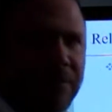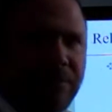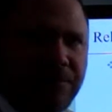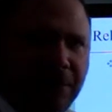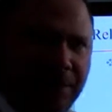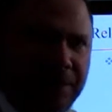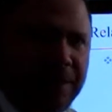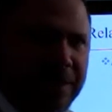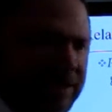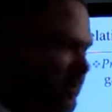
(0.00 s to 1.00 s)

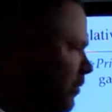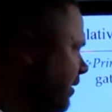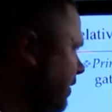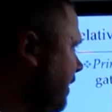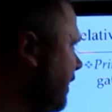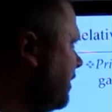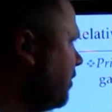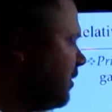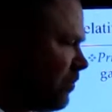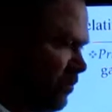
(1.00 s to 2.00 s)
farming, that sort of thing.
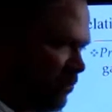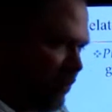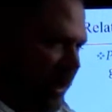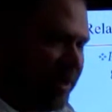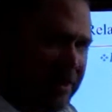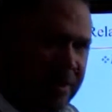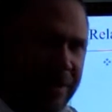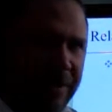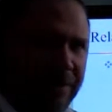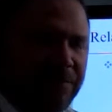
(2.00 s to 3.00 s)
So it's directly
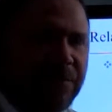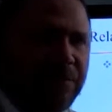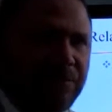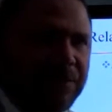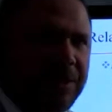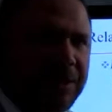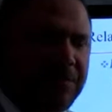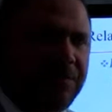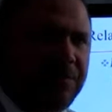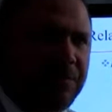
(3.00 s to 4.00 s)
there involved with getting
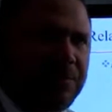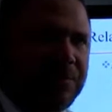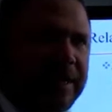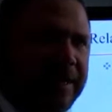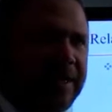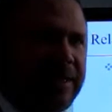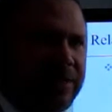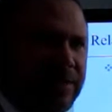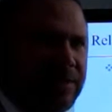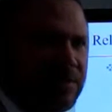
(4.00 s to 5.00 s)
the food.
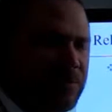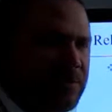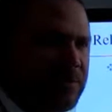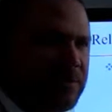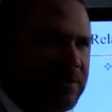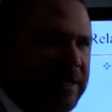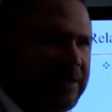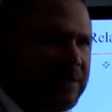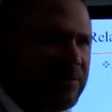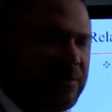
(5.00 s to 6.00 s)
Secondary subsistence
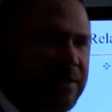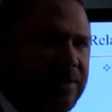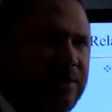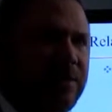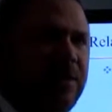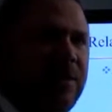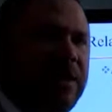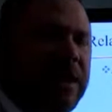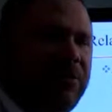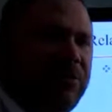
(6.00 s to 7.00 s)
activities
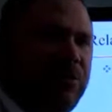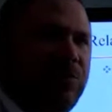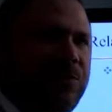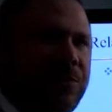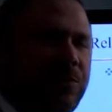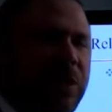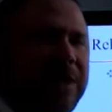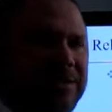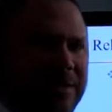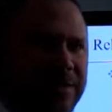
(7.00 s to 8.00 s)
have to do with the
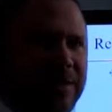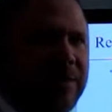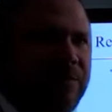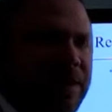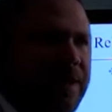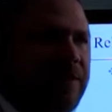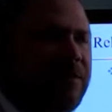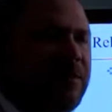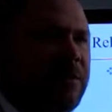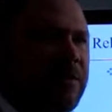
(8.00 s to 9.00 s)
processing of that
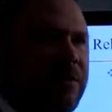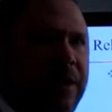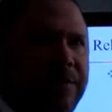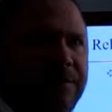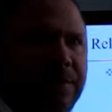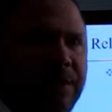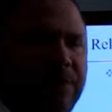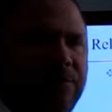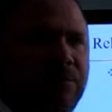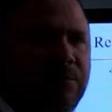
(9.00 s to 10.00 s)

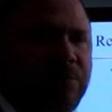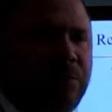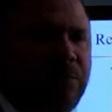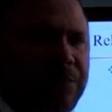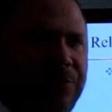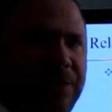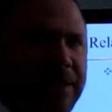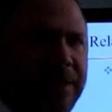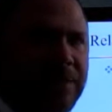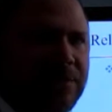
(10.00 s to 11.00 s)
food that you're
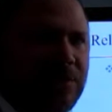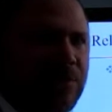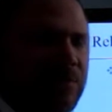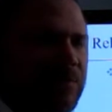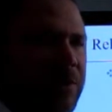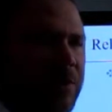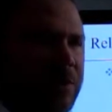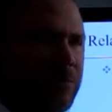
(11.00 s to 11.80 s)
getting. So whether it's